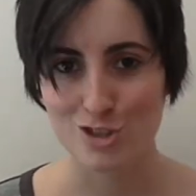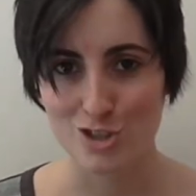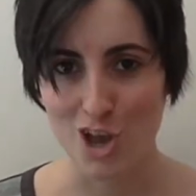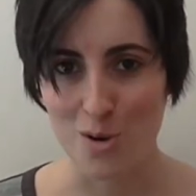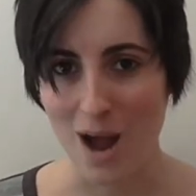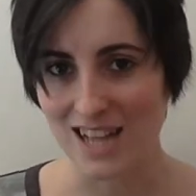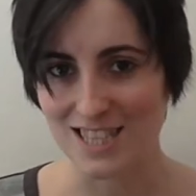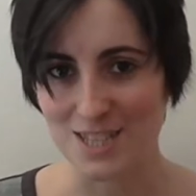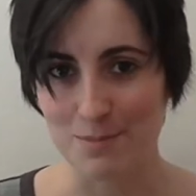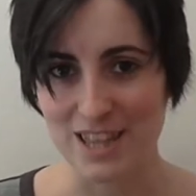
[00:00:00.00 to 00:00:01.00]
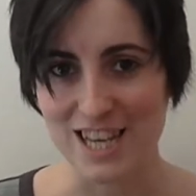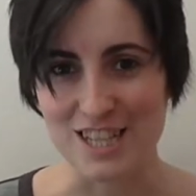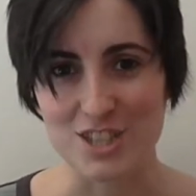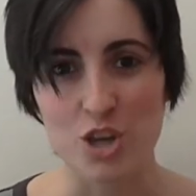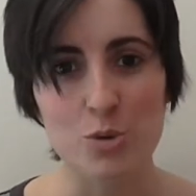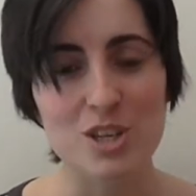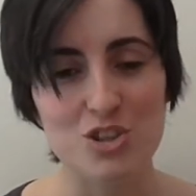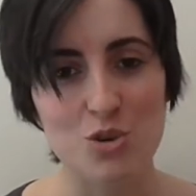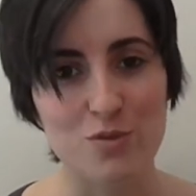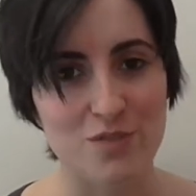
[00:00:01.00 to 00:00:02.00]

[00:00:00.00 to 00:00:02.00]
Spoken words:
So answer me this, who is your